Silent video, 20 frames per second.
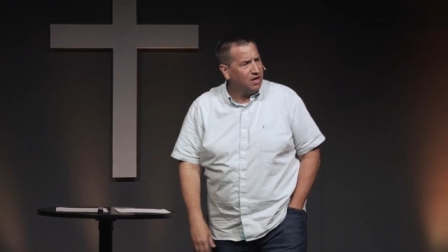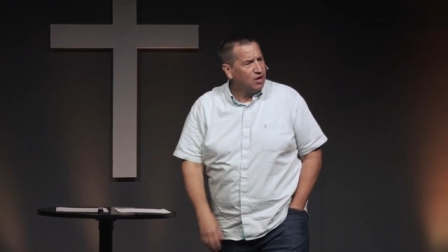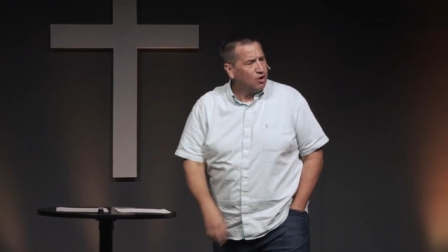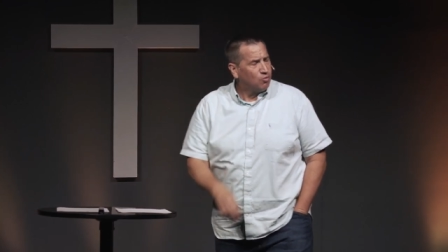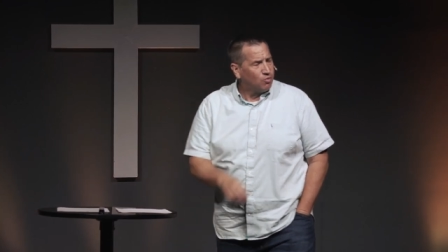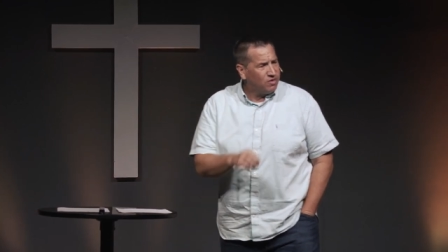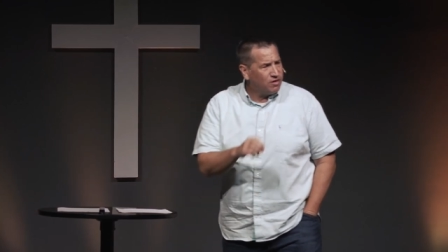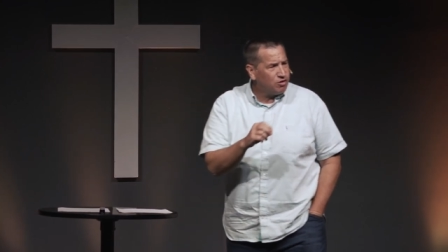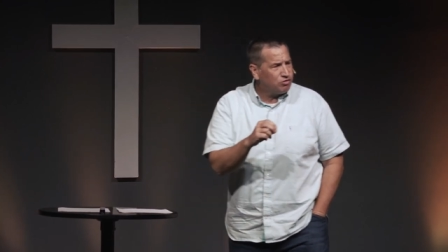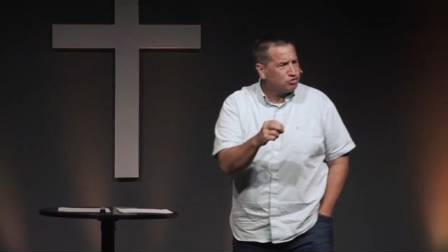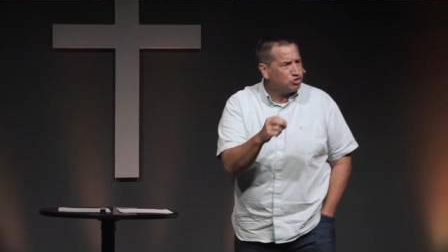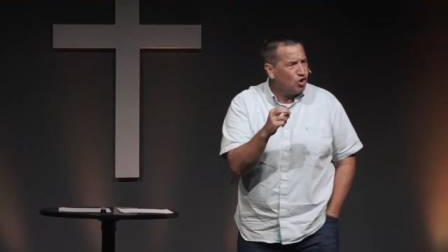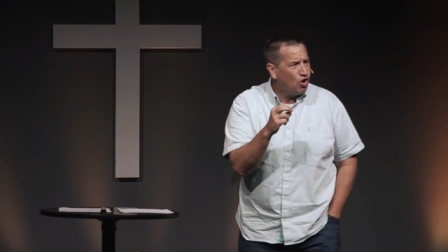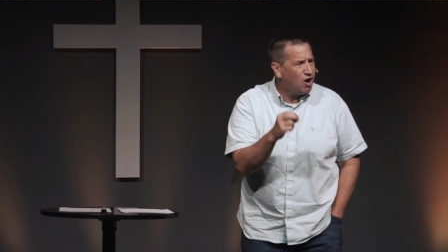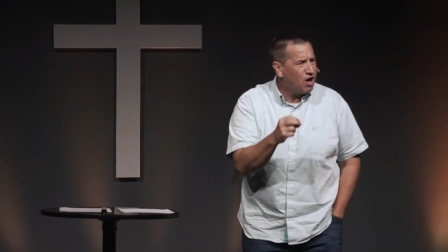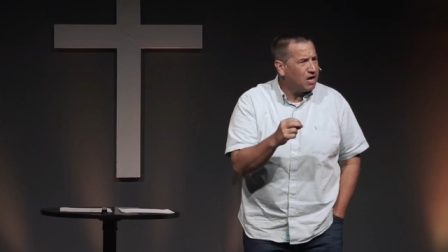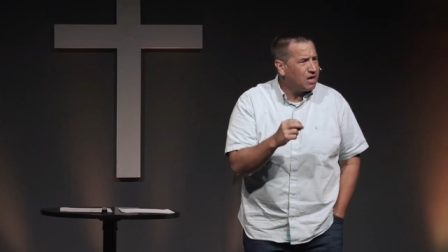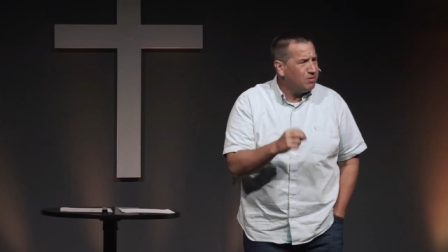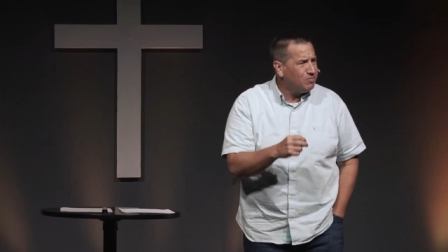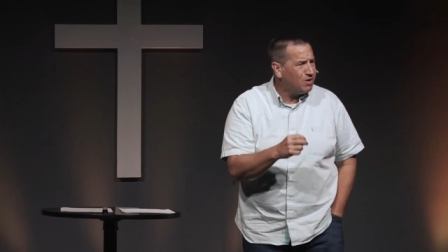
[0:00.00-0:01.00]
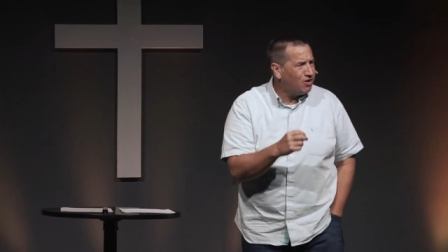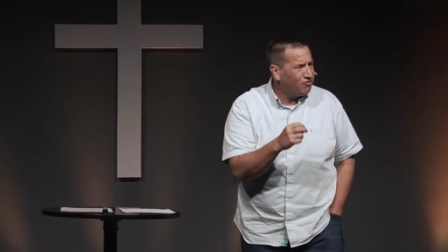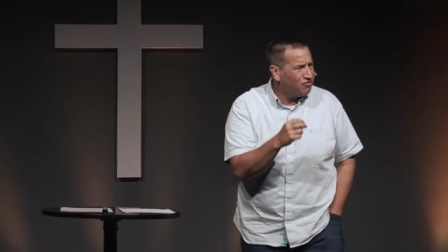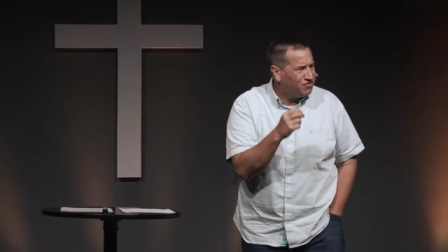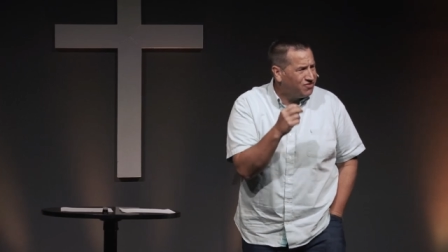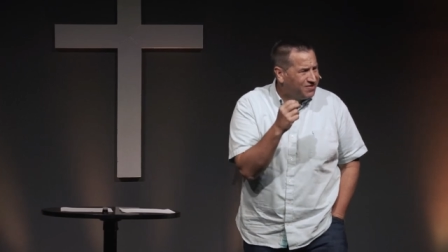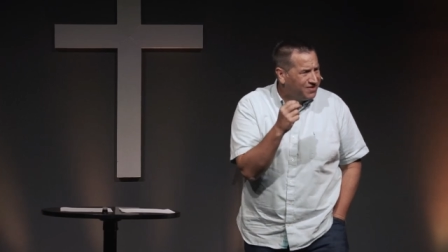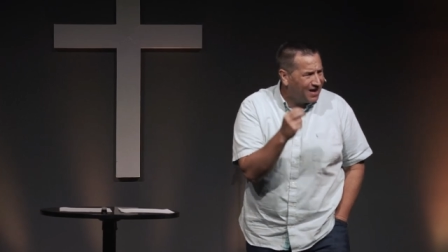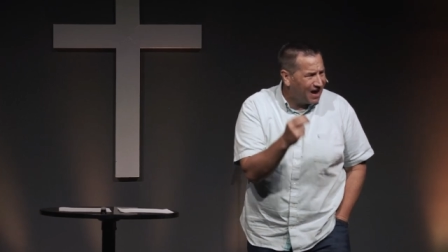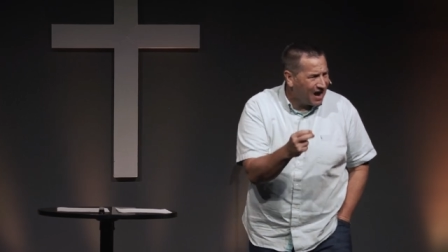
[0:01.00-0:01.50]
When they're talking
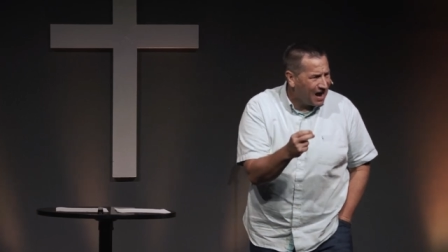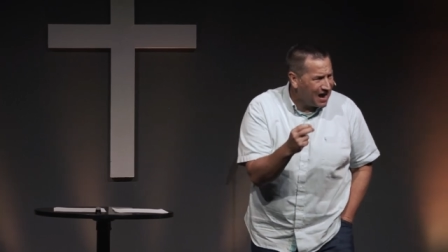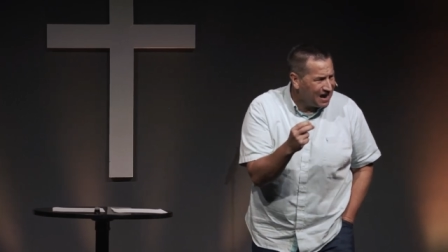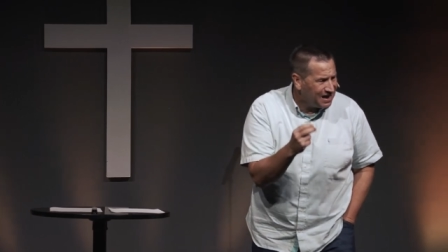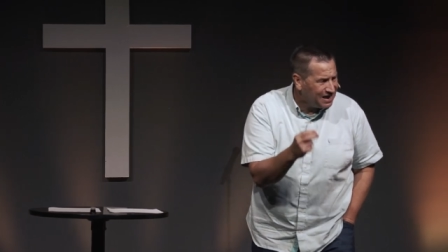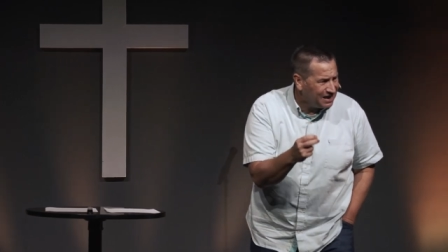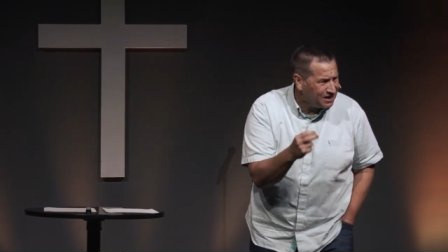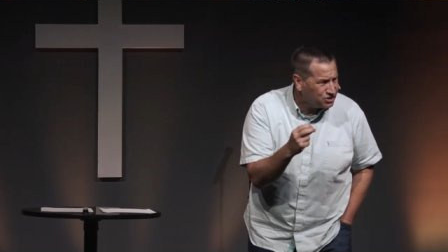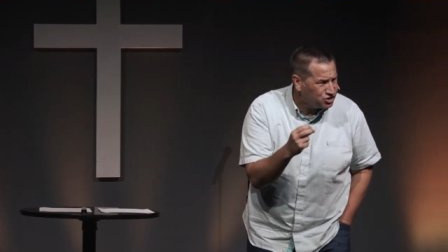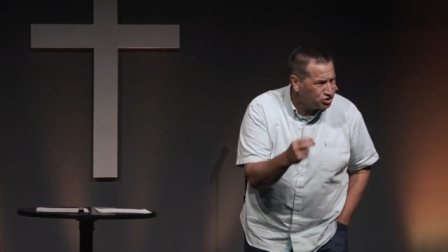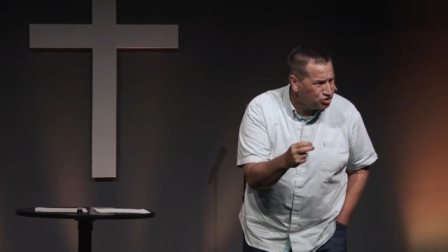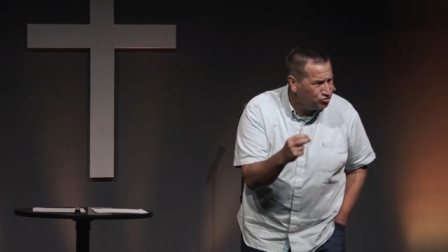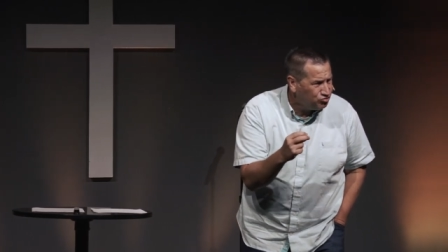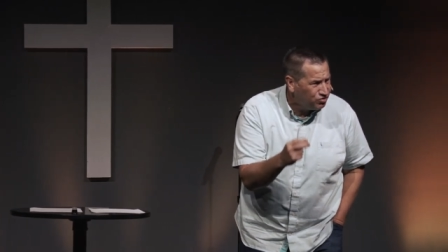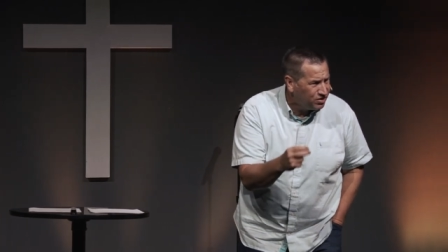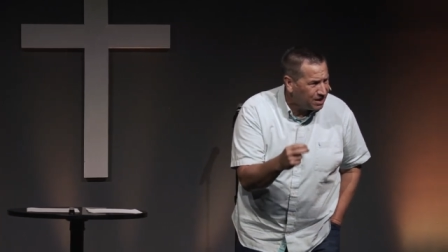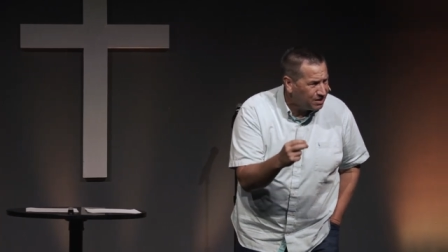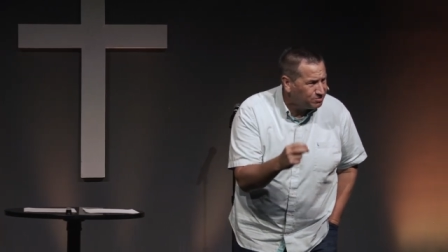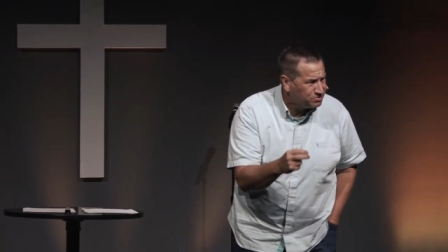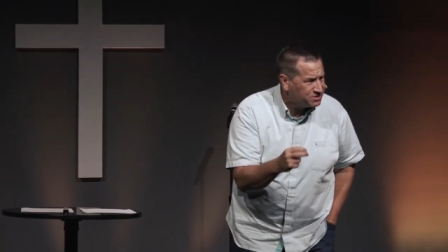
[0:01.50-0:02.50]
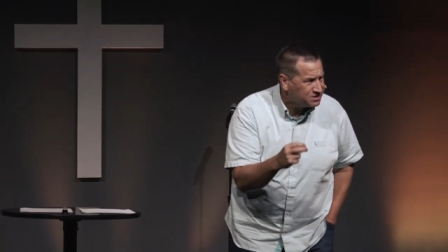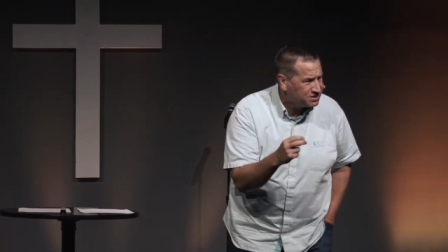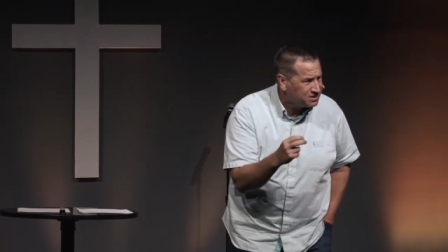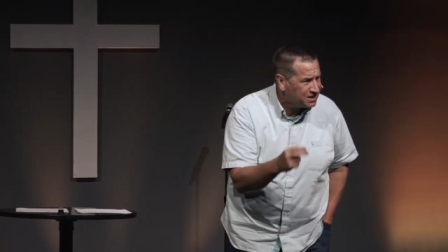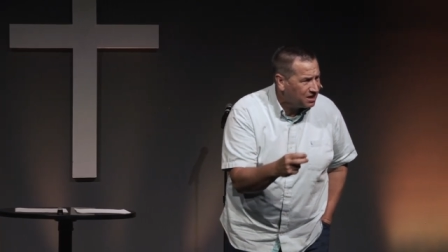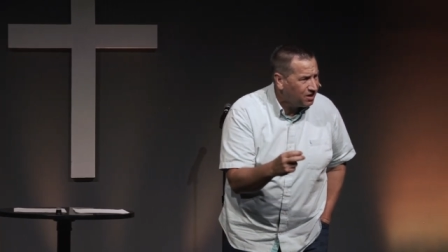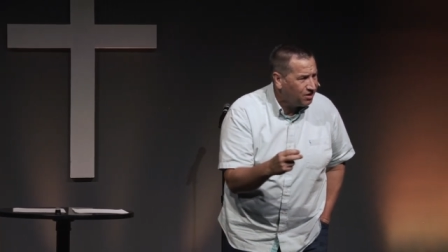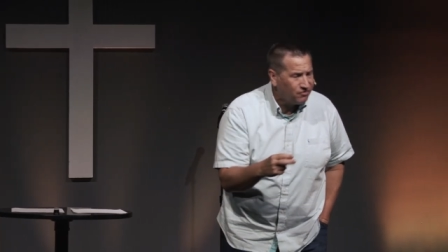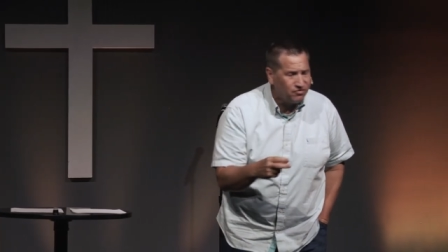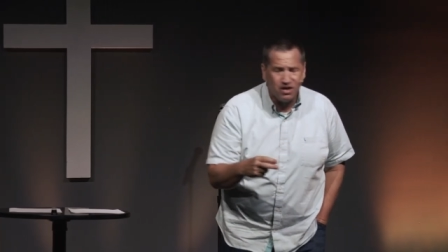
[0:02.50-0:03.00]
about dying to
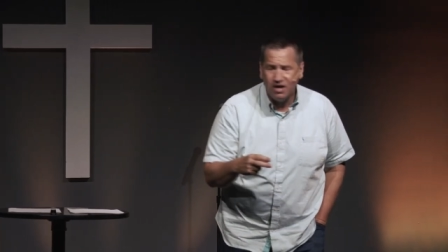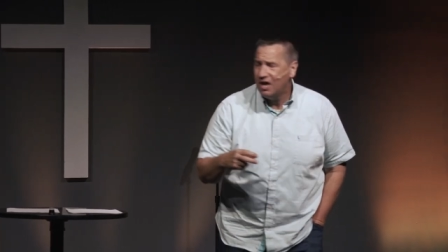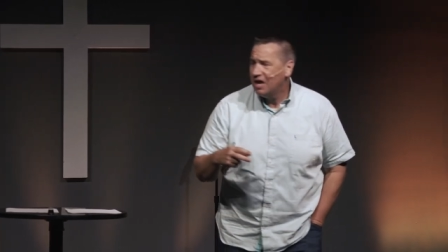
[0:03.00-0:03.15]
themselves